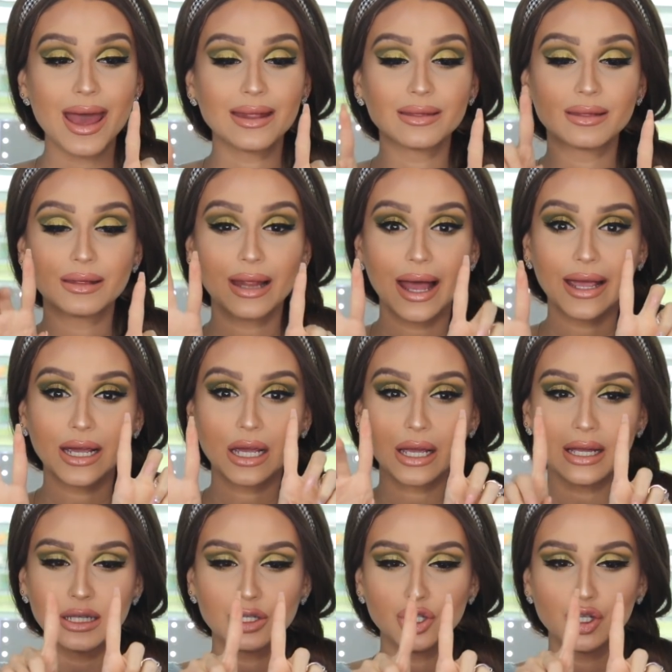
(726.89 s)
and
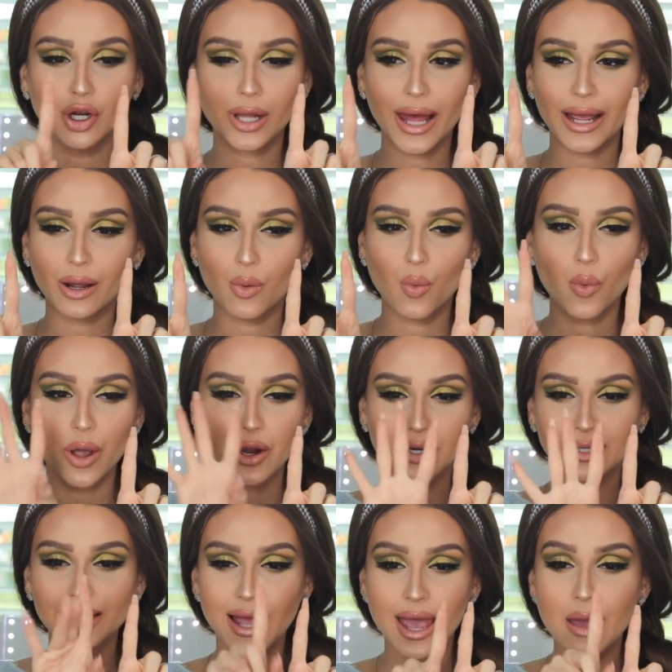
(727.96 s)
like you're like,
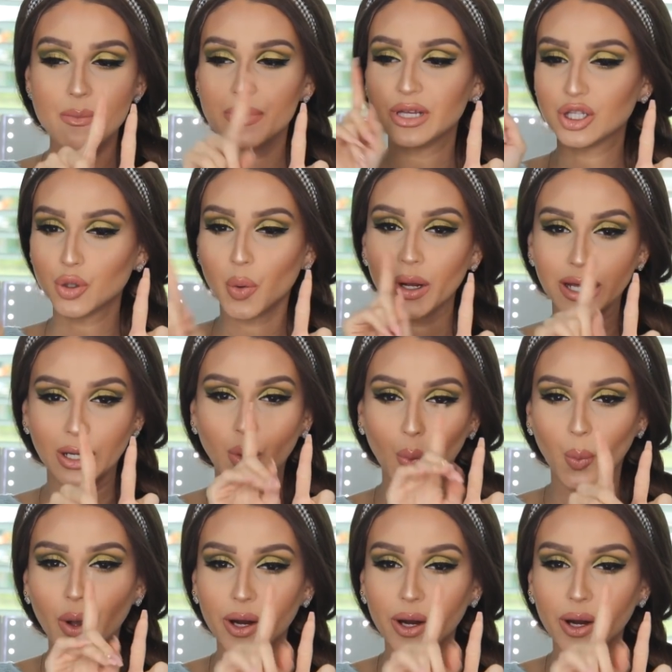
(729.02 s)
where's the in-between?